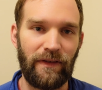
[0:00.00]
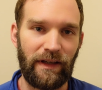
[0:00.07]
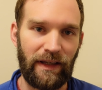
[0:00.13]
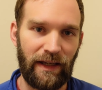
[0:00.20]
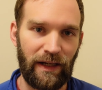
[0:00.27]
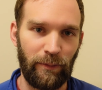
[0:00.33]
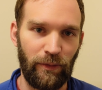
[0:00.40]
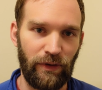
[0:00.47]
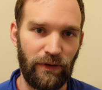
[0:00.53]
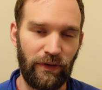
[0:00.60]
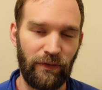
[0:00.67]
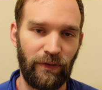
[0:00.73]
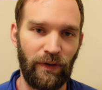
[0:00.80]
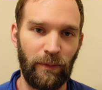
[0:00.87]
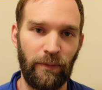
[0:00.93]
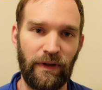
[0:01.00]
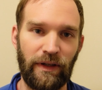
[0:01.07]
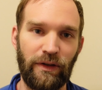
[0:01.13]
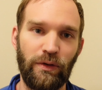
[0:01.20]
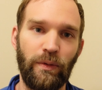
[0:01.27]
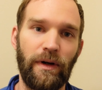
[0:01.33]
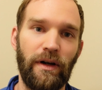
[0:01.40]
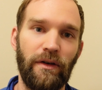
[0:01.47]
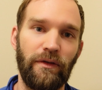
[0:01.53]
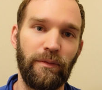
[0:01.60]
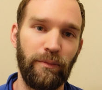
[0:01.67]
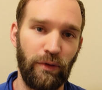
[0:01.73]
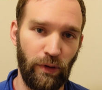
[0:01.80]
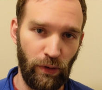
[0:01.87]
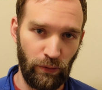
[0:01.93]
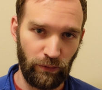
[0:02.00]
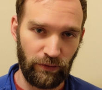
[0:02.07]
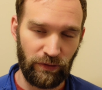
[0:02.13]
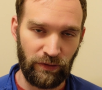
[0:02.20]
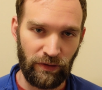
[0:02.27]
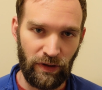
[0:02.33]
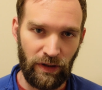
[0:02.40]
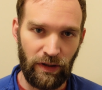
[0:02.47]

the cameras from the 12 Pros.